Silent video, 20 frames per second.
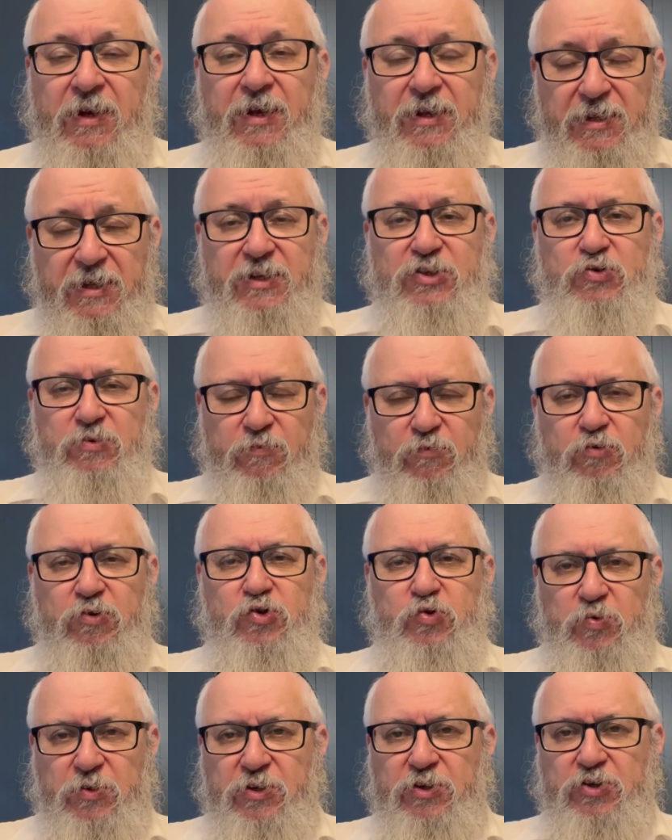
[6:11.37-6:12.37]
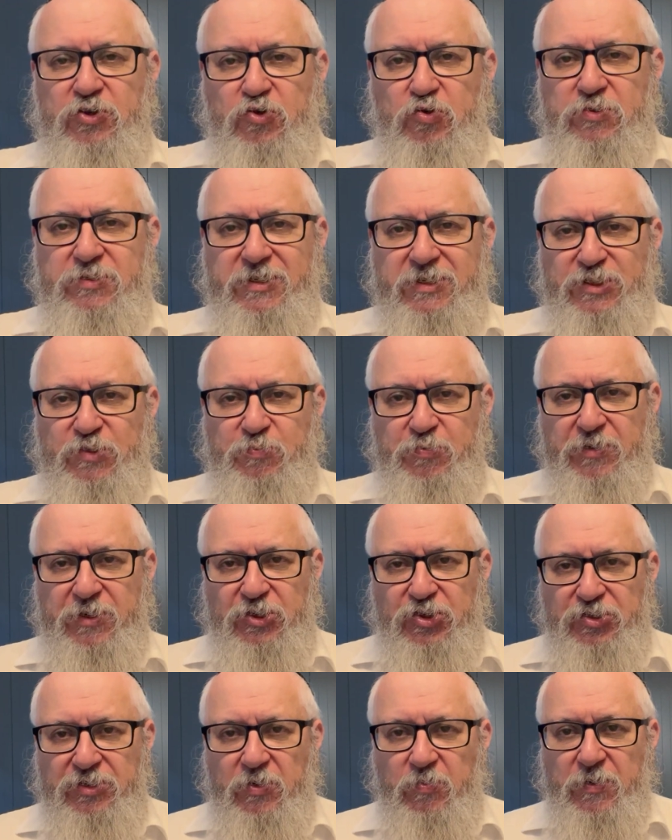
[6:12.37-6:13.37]
Yes, of course, we're going to use the
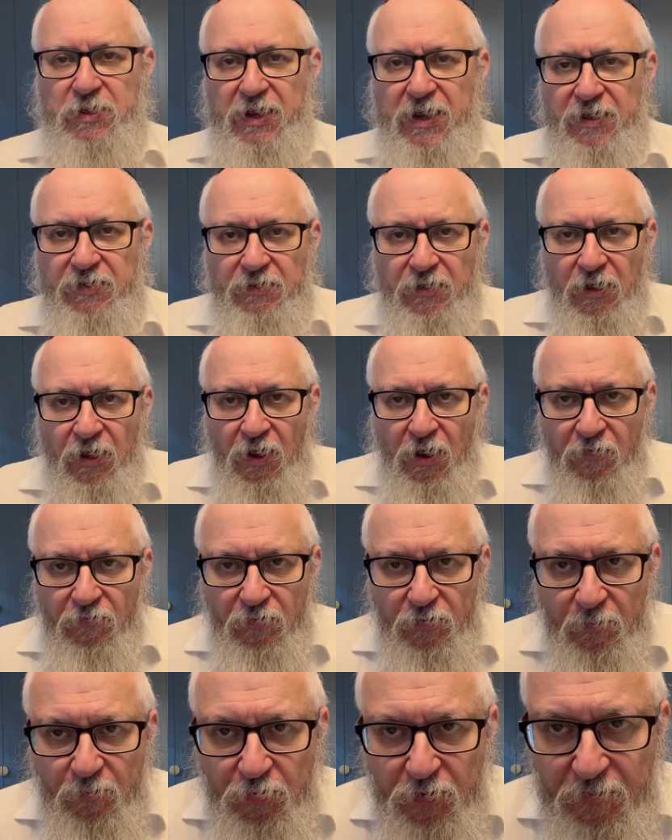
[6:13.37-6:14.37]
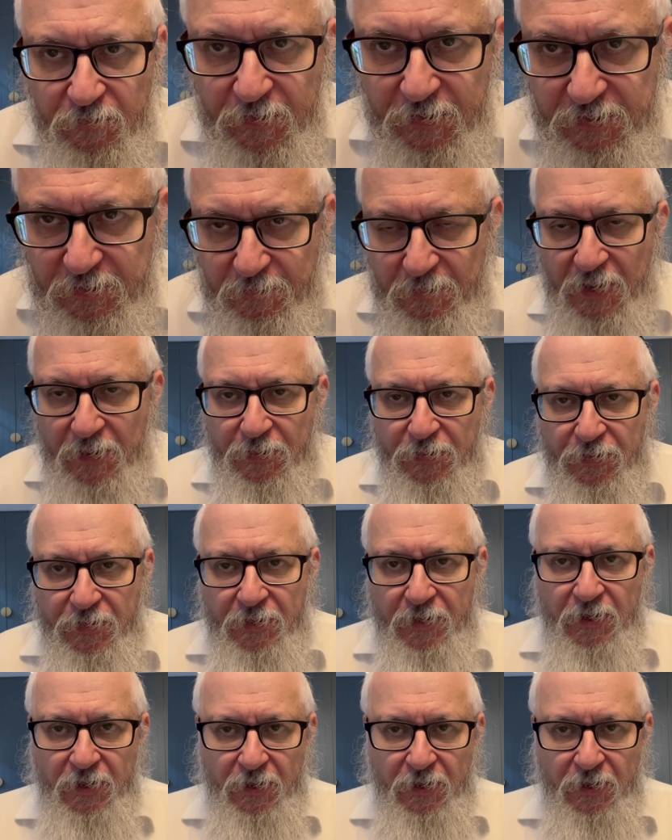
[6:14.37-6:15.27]
inspiration that we had from the previous month,